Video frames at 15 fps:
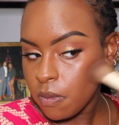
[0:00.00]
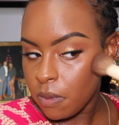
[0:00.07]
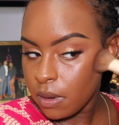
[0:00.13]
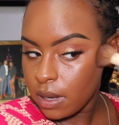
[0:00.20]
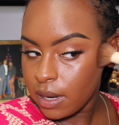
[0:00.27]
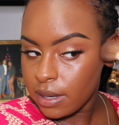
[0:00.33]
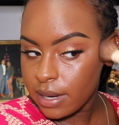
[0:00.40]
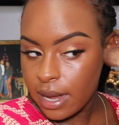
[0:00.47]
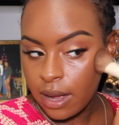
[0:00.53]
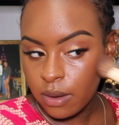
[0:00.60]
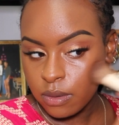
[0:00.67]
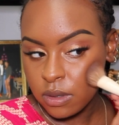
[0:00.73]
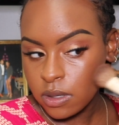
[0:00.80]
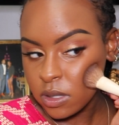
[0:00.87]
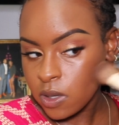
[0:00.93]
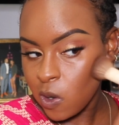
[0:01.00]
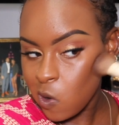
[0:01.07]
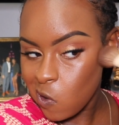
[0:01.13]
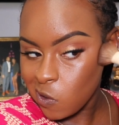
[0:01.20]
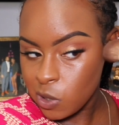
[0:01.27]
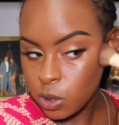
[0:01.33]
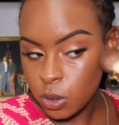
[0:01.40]
blend out this
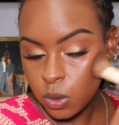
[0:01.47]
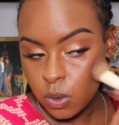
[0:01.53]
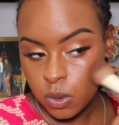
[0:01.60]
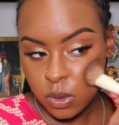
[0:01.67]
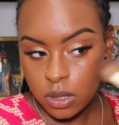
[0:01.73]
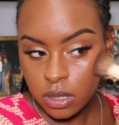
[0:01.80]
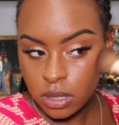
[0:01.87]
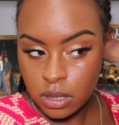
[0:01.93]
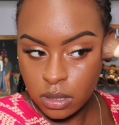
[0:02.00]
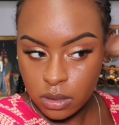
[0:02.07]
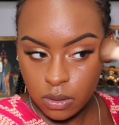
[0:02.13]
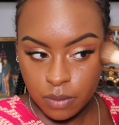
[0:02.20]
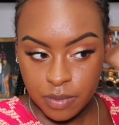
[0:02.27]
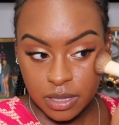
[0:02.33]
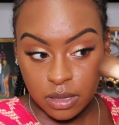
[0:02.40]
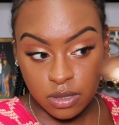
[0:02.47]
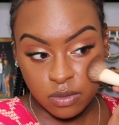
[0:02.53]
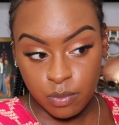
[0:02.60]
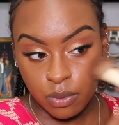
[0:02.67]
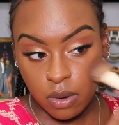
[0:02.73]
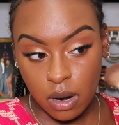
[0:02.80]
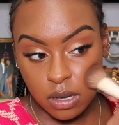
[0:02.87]
contour,
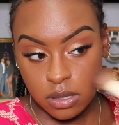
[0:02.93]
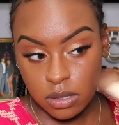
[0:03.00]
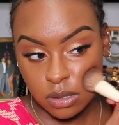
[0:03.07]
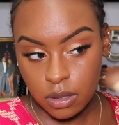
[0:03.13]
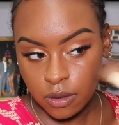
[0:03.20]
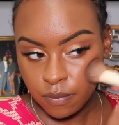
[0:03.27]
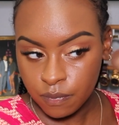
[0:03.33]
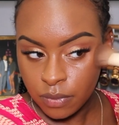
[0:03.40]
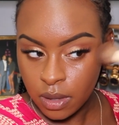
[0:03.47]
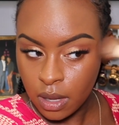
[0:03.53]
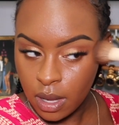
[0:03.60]
this bronzer.